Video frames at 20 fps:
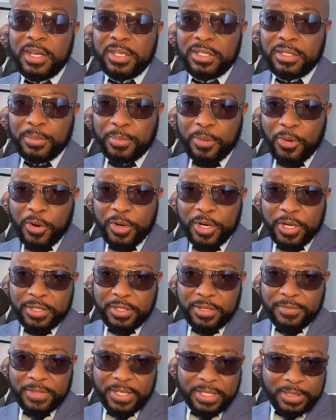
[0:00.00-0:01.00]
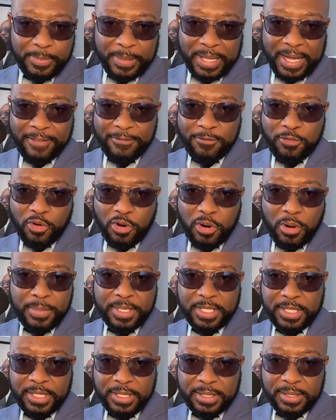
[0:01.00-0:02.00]
supporters of this
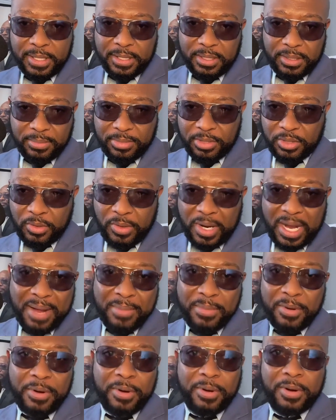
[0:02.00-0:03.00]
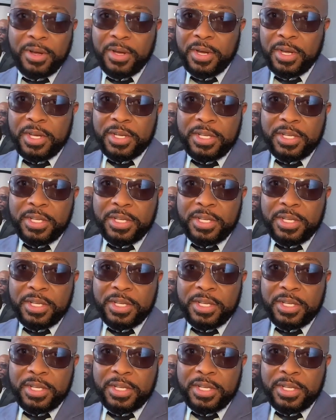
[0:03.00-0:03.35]
platform. She's a subscriber.